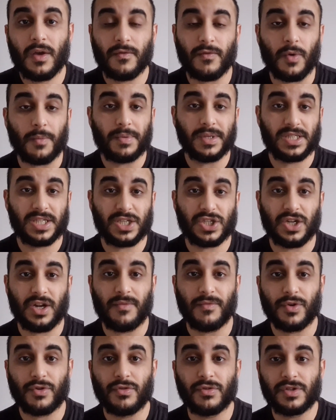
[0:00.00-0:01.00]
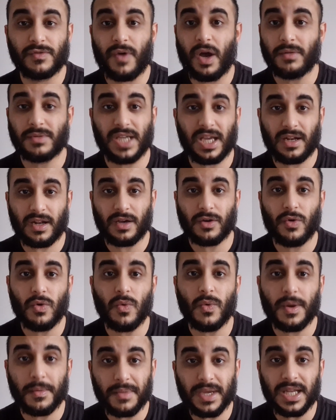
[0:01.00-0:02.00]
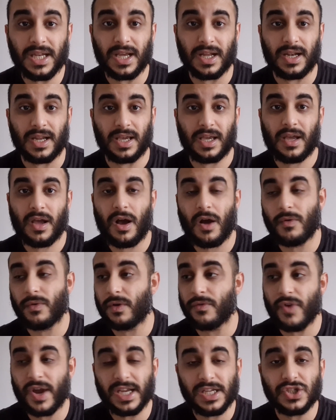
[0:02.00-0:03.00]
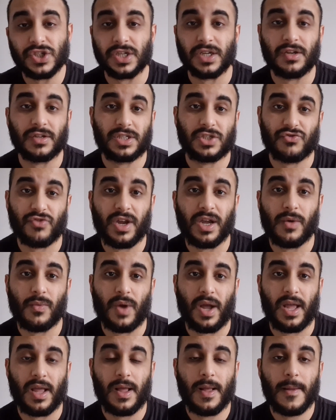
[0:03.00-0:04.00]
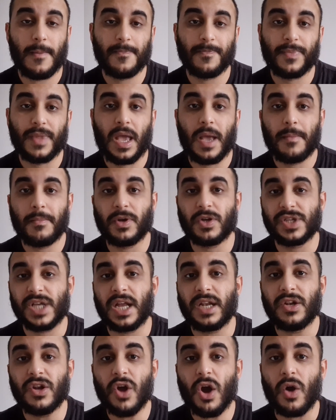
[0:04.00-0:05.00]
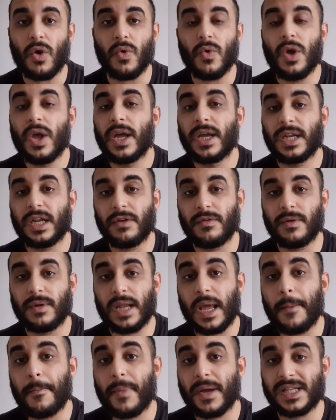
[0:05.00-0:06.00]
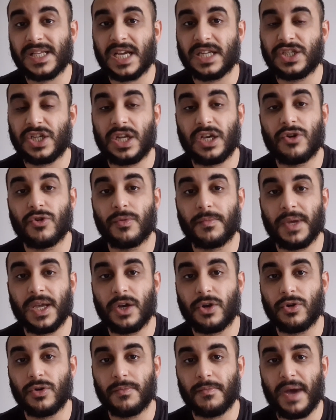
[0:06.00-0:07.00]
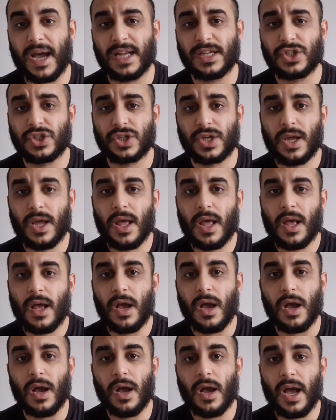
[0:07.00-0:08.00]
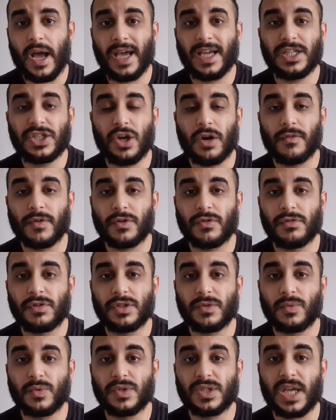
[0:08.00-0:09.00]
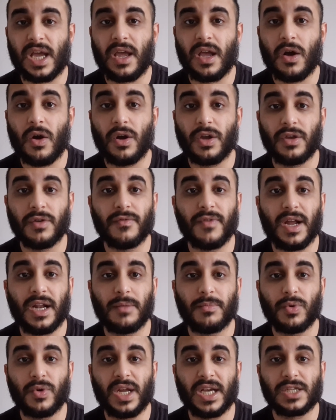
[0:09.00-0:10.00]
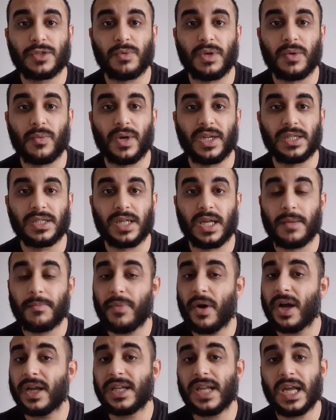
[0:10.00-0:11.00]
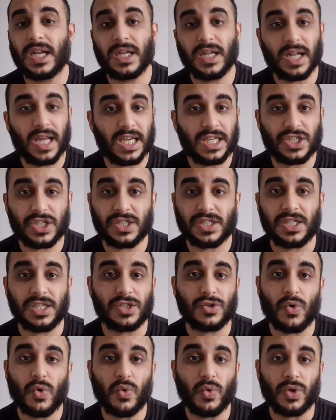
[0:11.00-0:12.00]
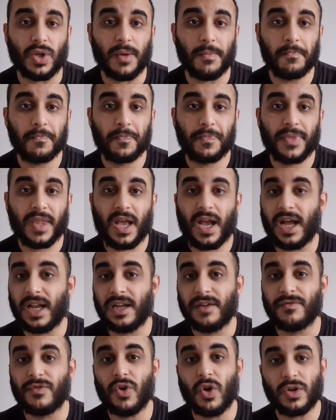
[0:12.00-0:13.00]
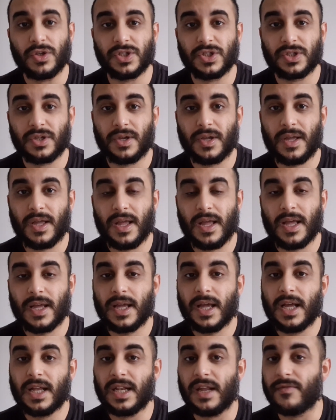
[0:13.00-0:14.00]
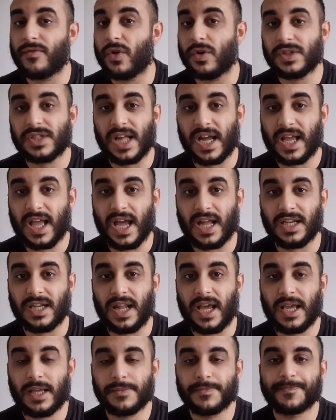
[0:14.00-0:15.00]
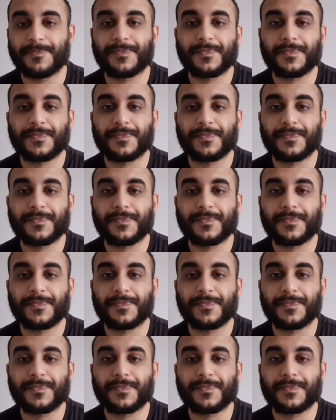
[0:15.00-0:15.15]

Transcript: for a position I'm recruiting, I'll take their call immediately. I'll arrange it straight away because I know they potentially could be a good match. A HR recruiter will say, oh, are you available next week, Wednesday? By then, an agency's called them and they've lost. They've lost that candidate.